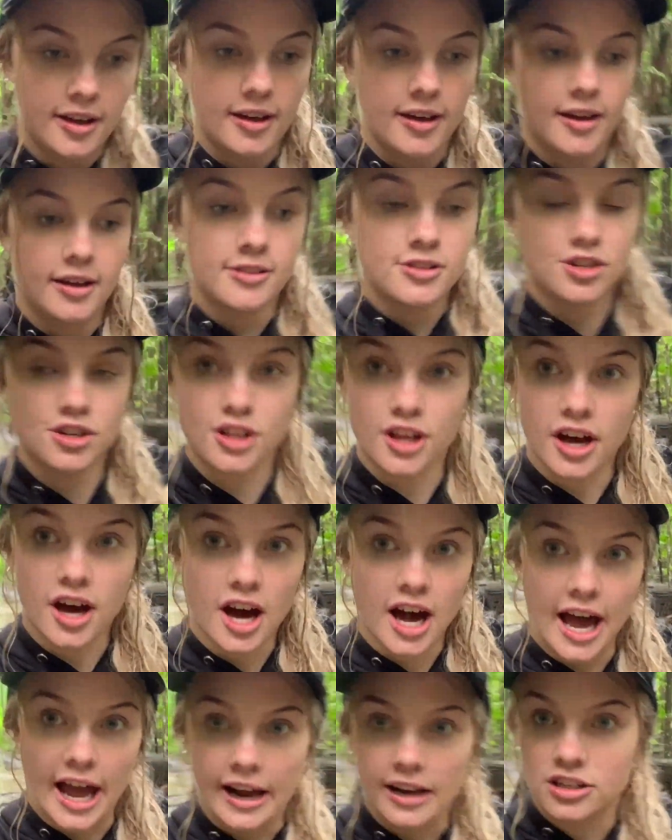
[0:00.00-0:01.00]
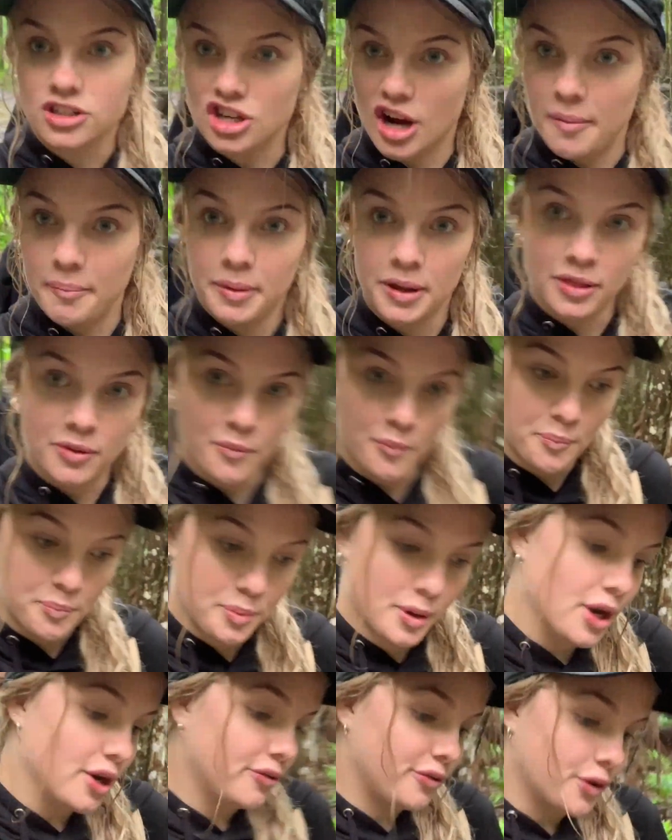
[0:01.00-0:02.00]
do the hike, jump in the
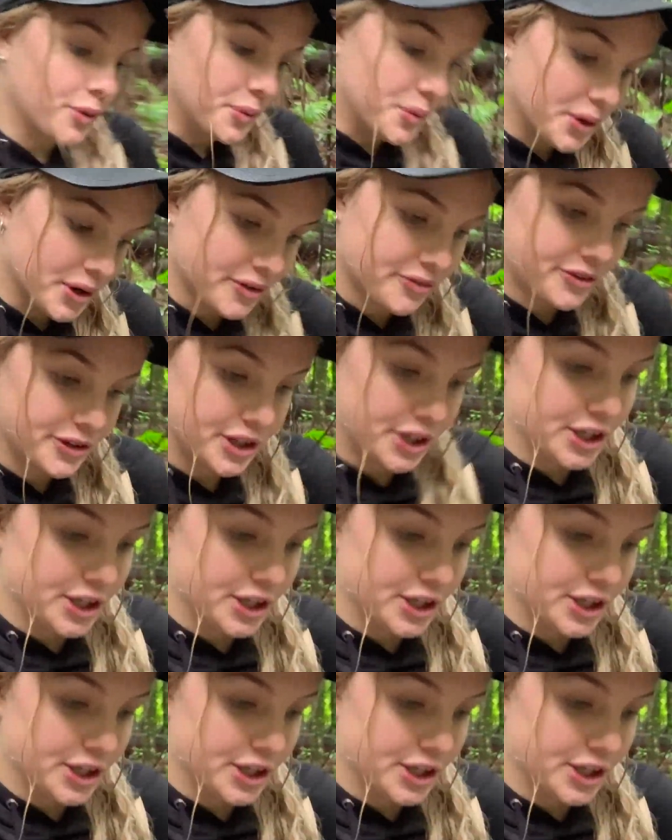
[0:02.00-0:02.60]
beautiful waterfall, and